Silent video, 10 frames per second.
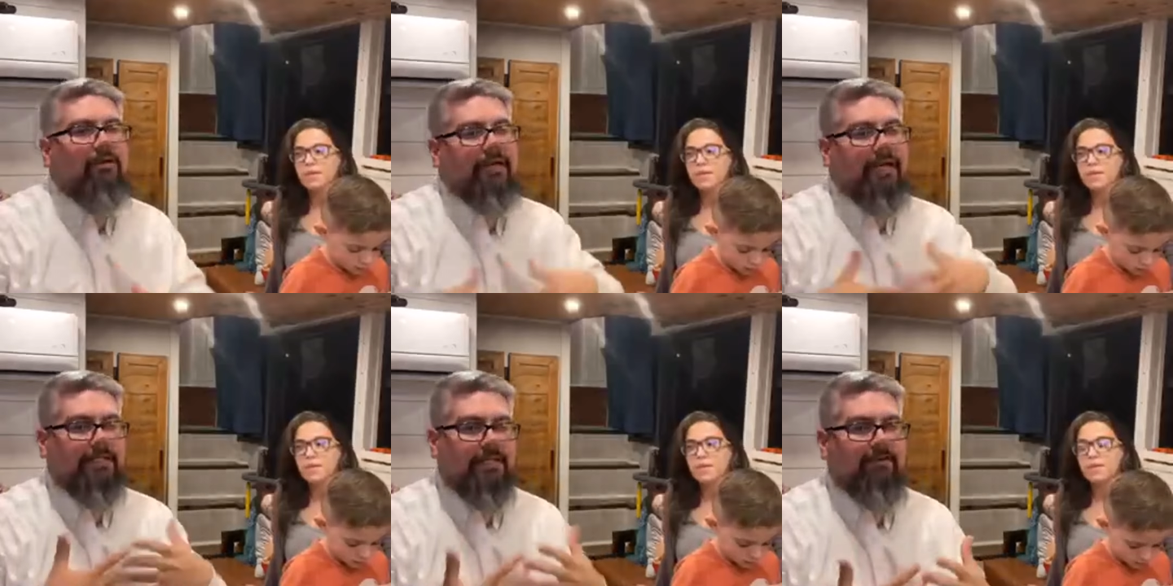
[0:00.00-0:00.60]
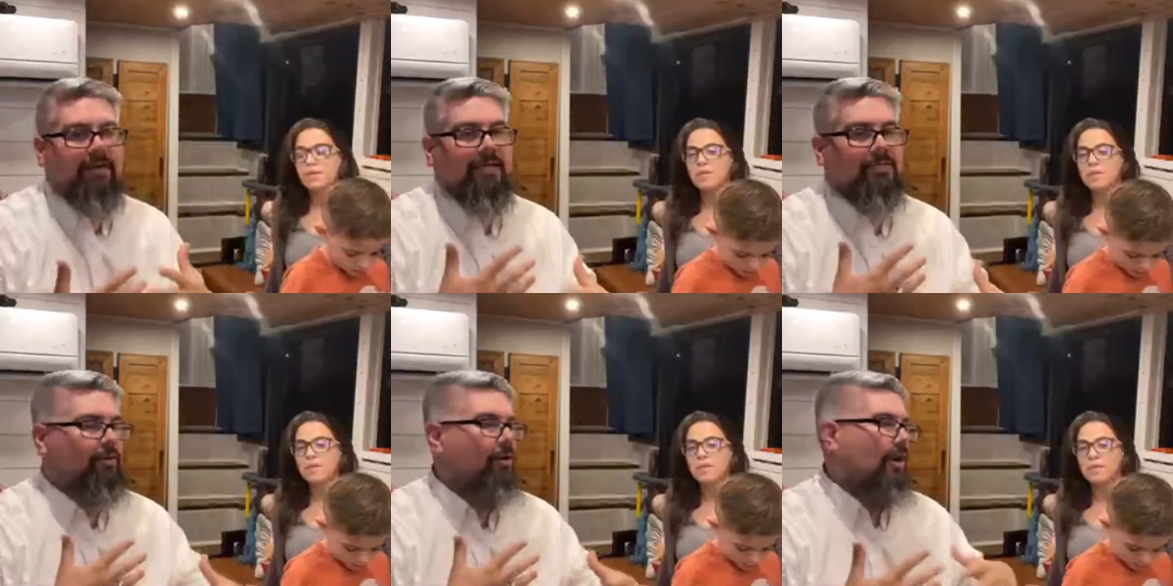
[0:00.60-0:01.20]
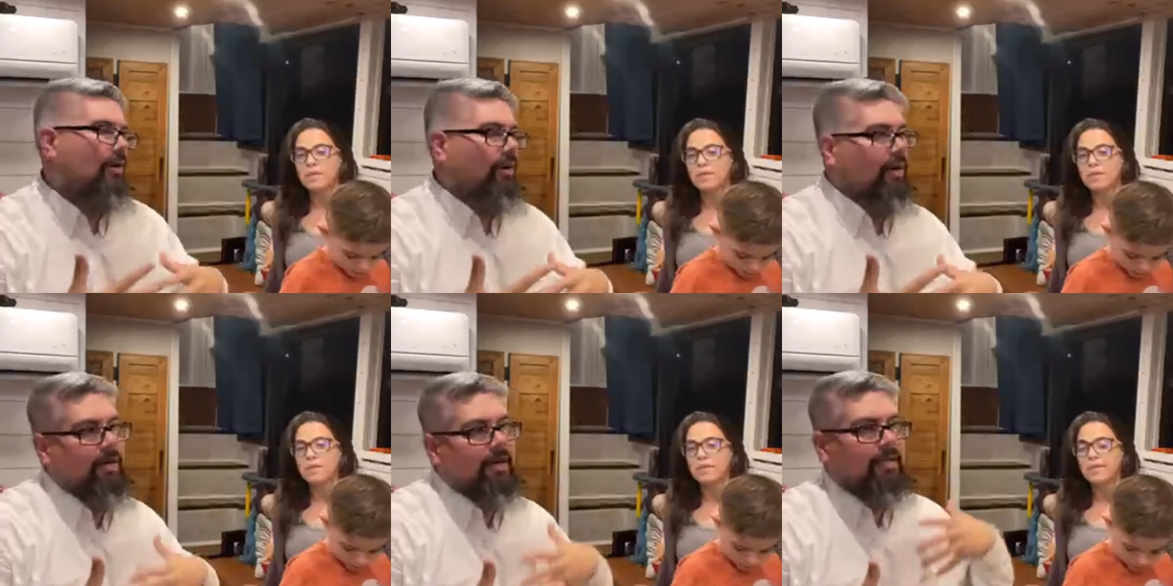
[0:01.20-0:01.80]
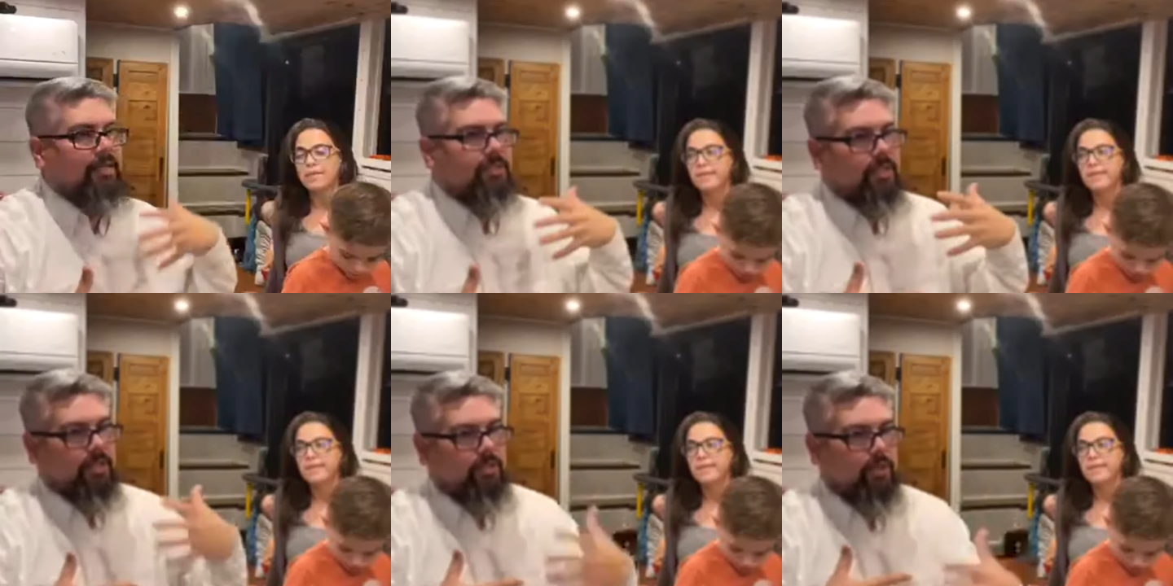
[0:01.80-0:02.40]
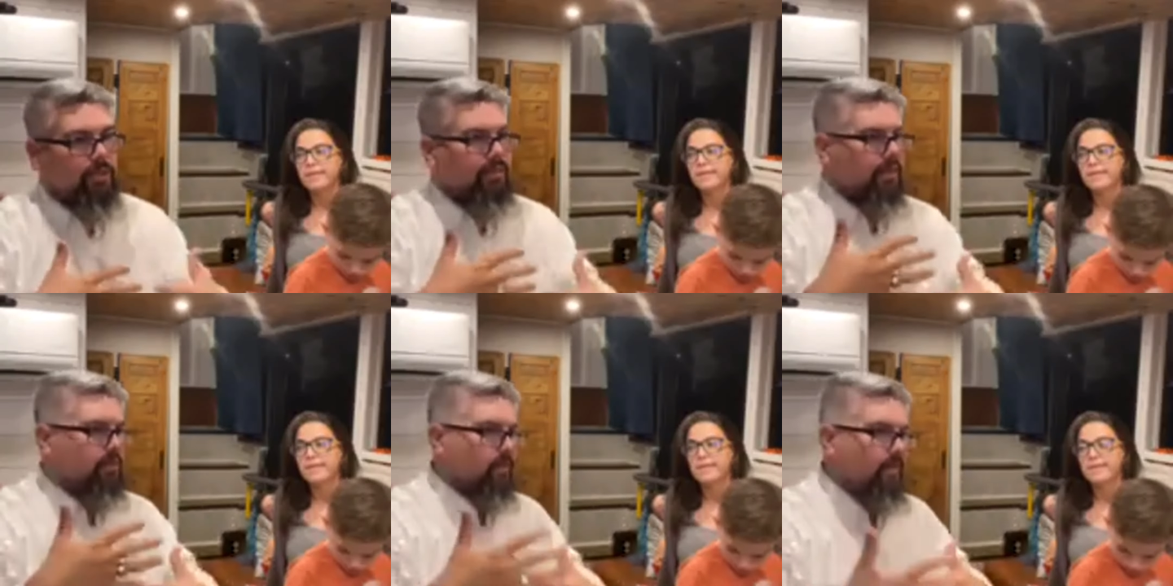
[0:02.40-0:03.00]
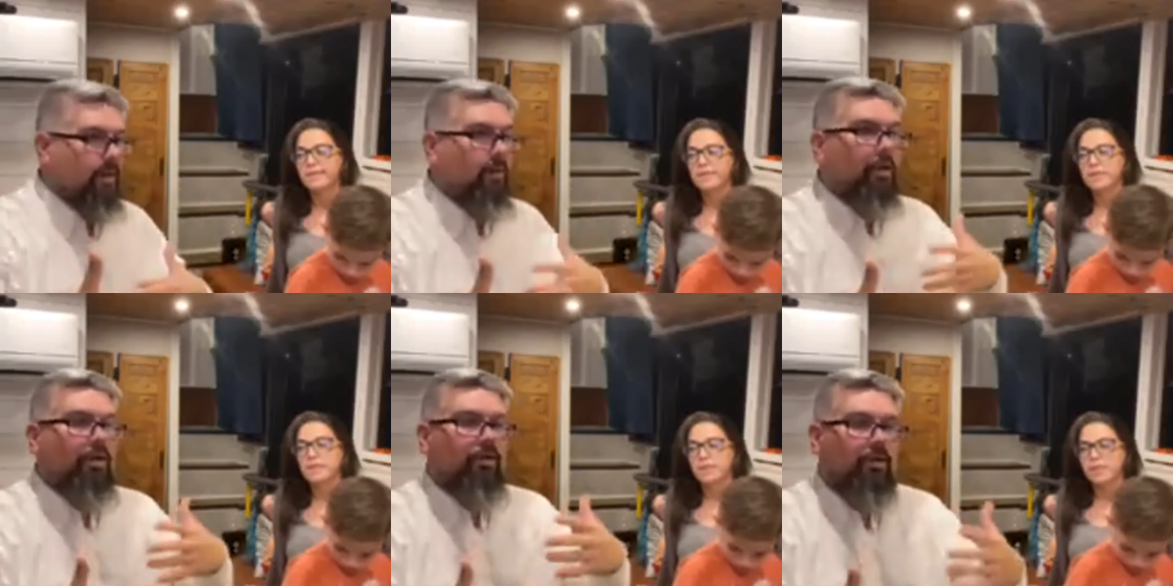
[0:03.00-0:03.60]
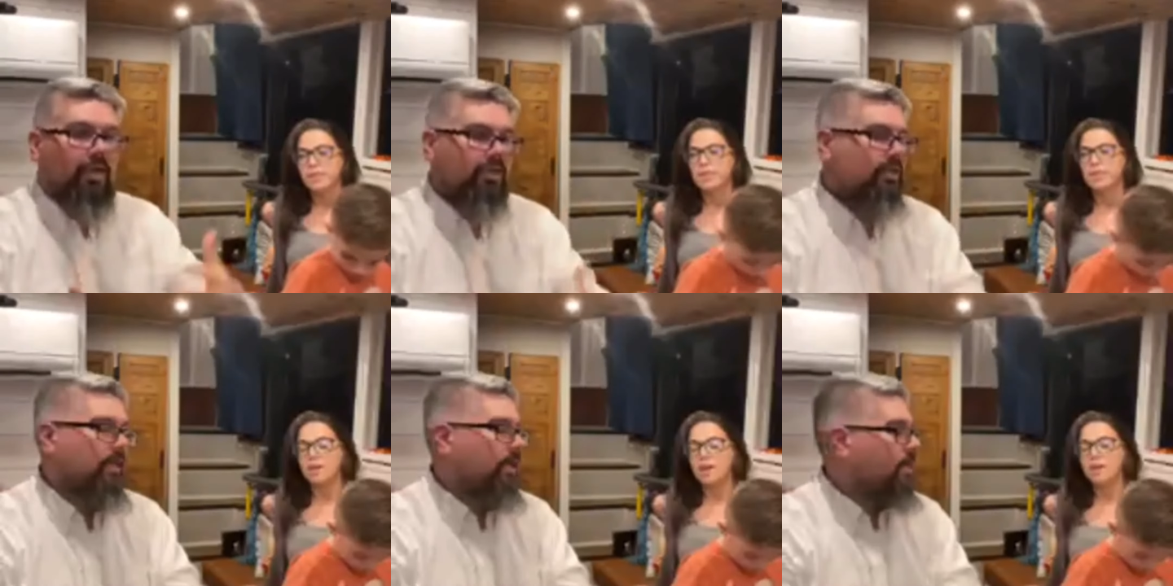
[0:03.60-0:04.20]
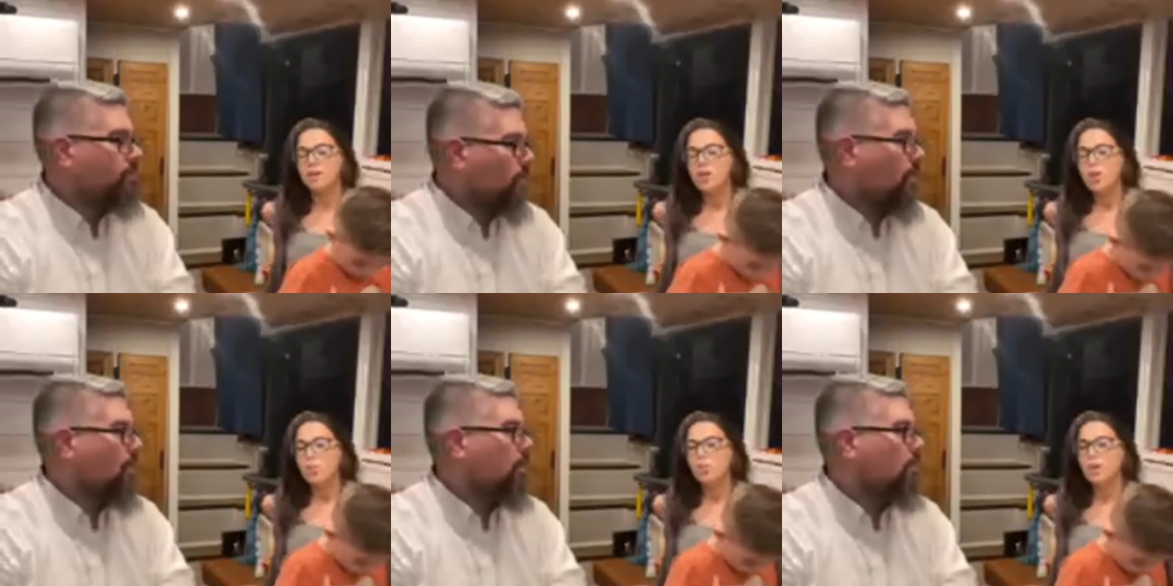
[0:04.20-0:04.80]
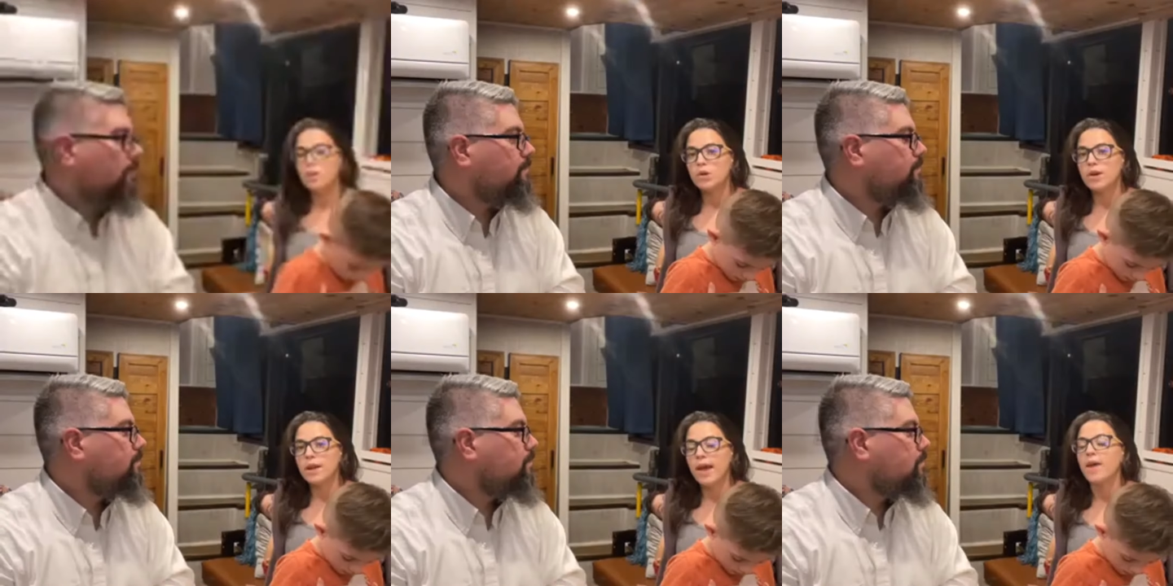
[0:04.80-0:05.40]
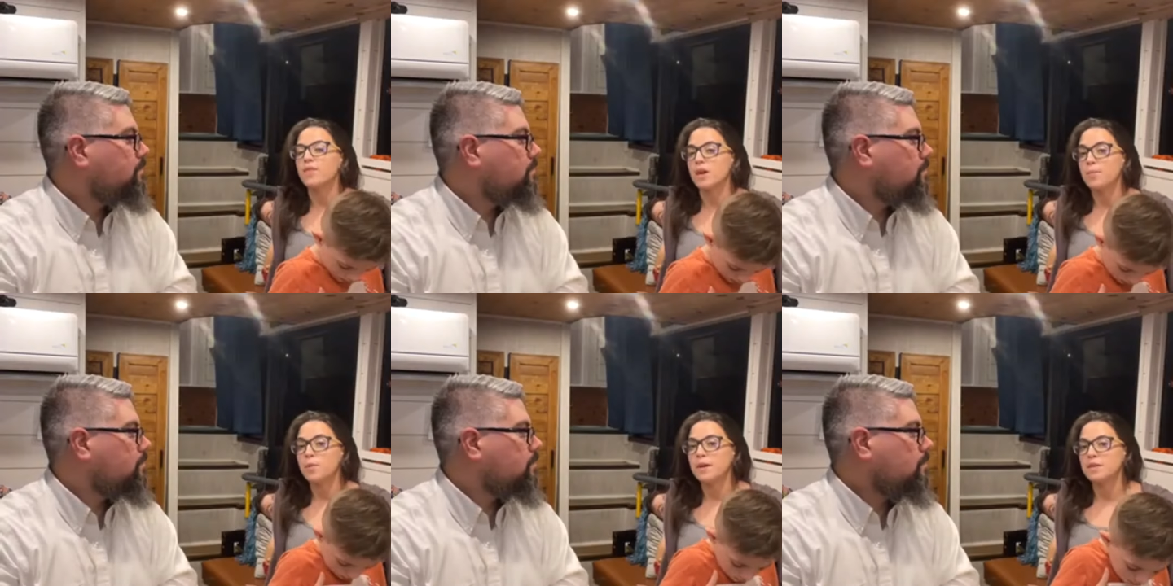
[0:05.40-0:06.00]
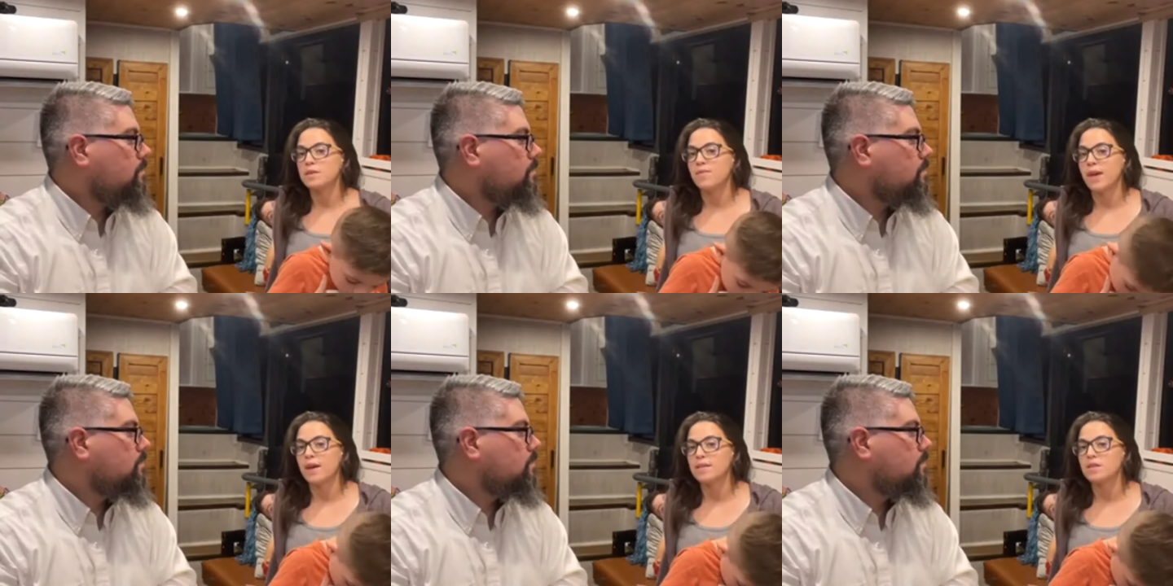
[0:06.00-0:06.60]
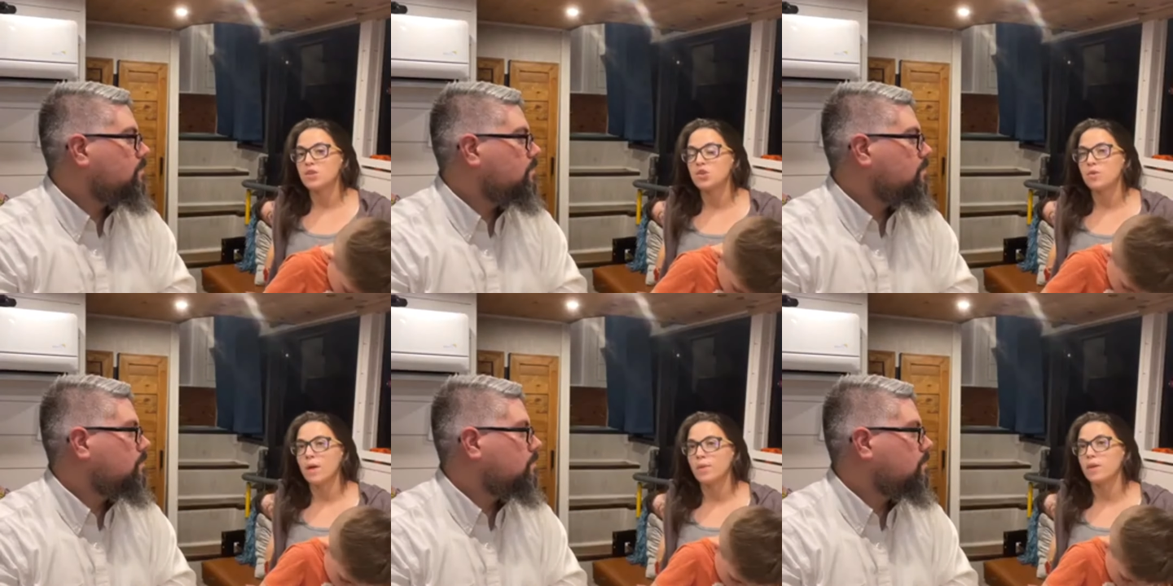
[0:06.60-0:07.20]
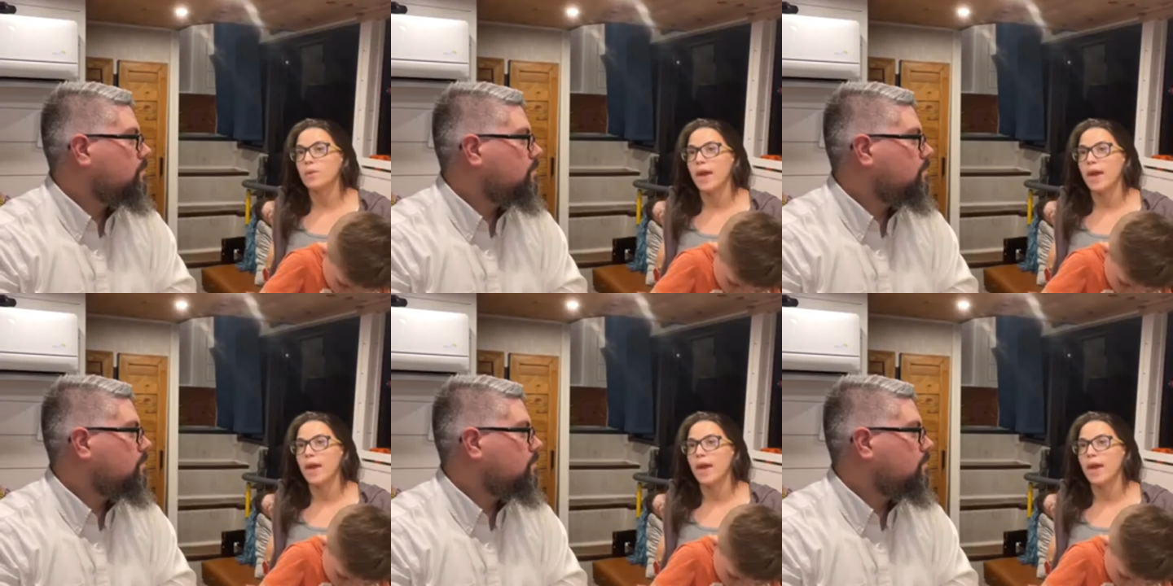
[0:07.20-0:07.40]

Speaker 1: like, activities or at least, like, certain things we might want to do in each
Speaker 2: state as we go. We try to have a couple months in advance so that we